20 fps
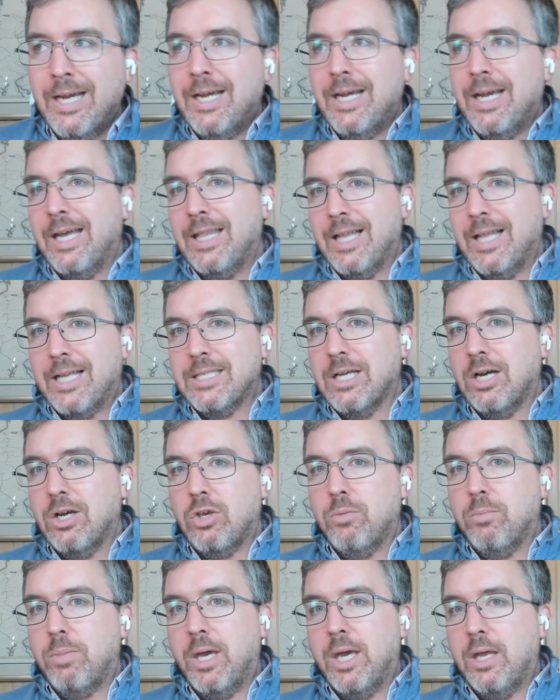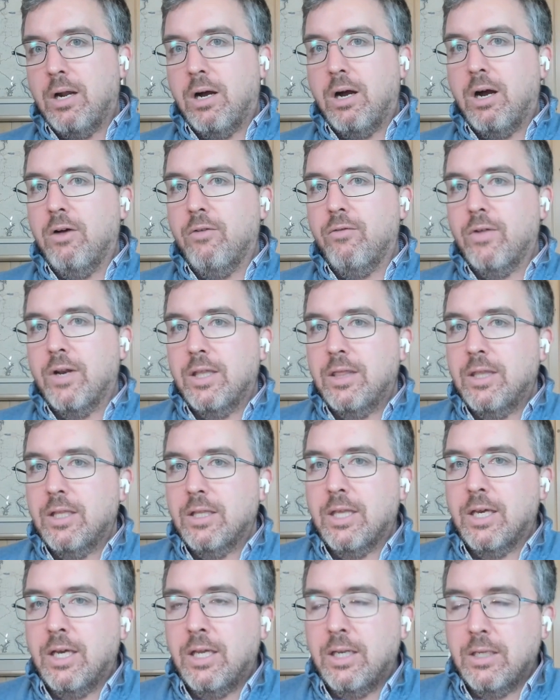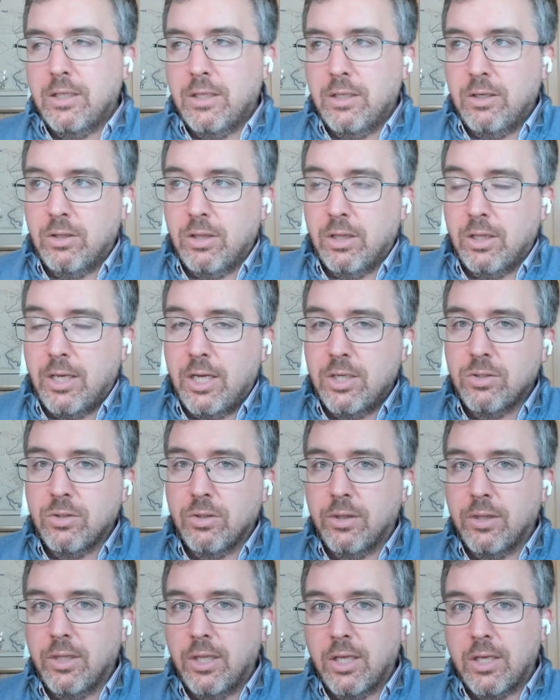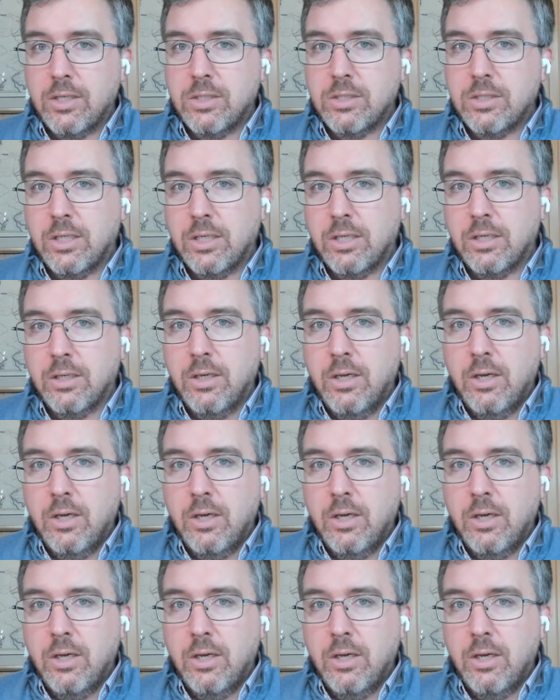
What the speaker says: And that's how you pay it off. And I think that, the logical thing is to